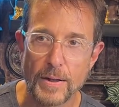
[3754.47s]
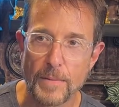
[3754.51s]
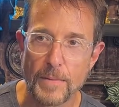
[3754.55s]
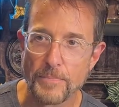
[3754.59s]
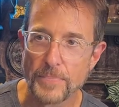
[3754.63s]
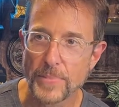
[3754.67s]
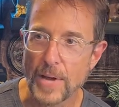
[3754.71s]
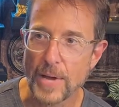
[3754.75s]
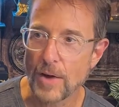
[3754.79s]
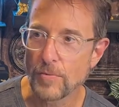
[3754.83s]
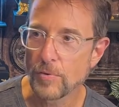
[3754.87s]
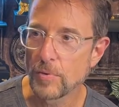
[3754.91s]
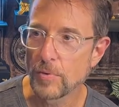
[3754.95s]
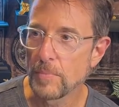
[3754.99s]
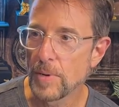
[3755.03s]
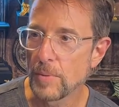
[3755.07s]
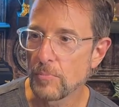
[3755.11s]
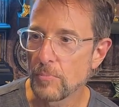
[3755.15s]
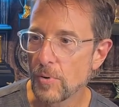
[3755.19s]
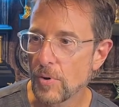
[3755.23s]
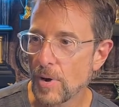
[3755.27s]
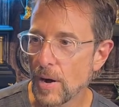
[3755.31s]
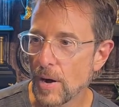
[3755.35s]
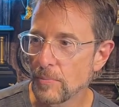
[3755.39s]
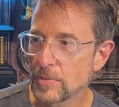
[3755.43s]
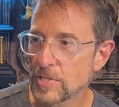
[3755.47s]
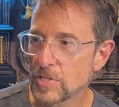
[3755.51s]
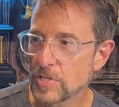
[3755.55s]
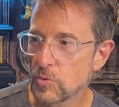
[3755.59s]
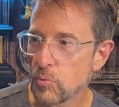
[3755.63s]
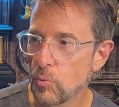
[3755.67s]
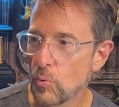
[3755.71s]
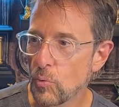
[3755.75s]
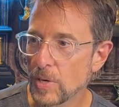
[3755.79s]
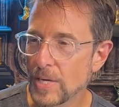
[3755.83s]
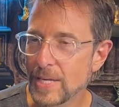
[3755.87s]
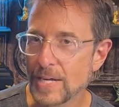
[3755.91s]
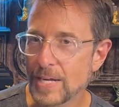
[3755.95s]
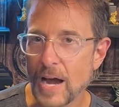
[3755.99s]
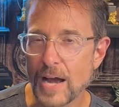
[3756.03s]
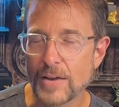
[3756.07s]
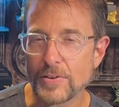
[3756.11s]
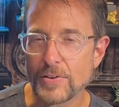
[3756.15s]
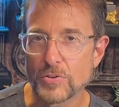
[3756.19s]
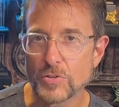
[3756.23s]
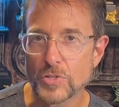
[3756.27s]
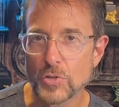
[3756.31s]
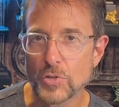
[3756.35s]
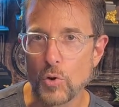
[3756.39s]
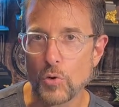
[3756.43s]
I remember I was 29
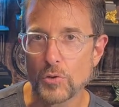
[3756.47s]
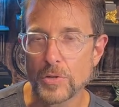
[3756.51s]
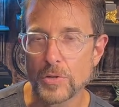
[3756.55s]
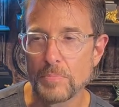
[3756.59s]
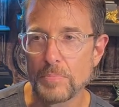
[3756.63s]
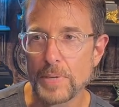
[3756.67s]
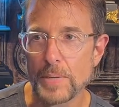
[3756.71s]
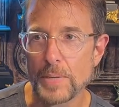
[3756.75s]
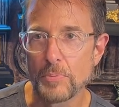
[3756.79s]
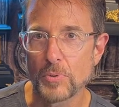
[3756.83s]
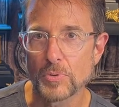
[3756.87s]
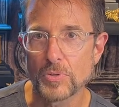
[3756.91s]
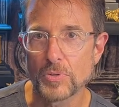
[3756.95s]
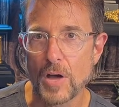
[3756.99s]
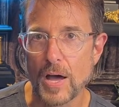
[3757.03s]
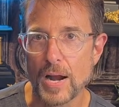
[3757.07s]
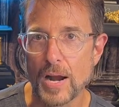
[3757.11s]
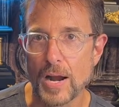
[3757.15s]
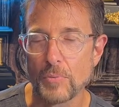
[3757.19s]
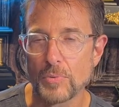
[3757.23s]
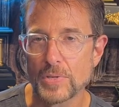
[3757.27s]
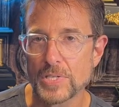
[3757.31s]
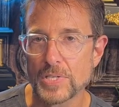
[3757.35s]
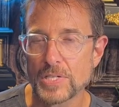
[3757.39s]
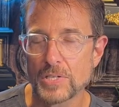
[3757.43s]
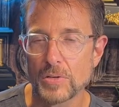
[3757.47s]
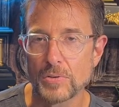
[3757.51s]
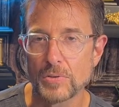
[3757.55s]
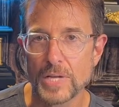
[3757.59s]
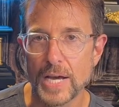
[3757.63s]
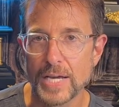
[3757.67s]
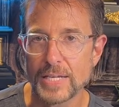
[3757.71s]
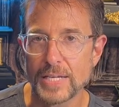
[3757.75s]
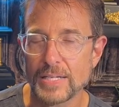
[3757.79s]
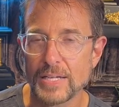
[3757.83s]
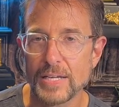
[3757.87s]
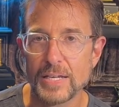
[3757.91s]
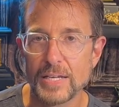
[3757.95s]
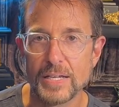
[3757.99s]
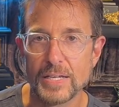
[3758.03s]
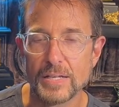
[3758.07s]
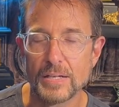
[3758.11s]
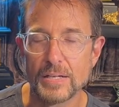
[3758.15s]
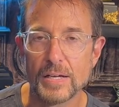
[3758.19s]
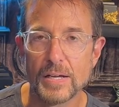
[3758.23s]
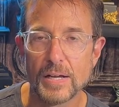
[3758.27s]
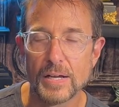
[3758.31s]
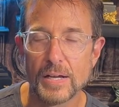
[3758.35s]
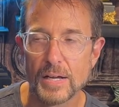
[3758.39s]
years old and people thought I was still 19.